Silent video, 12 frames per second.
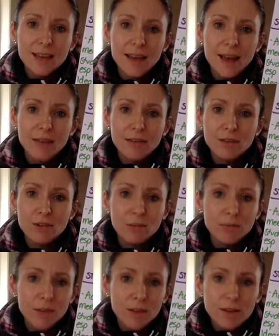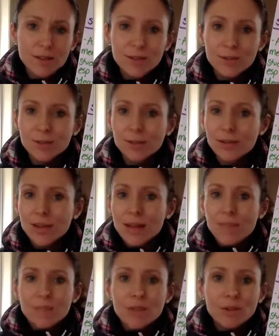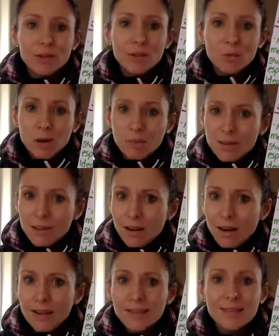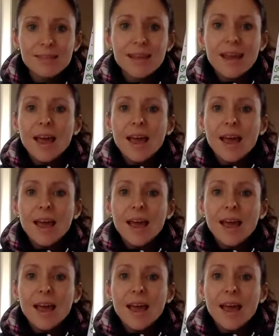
have their own blogs or their own websites.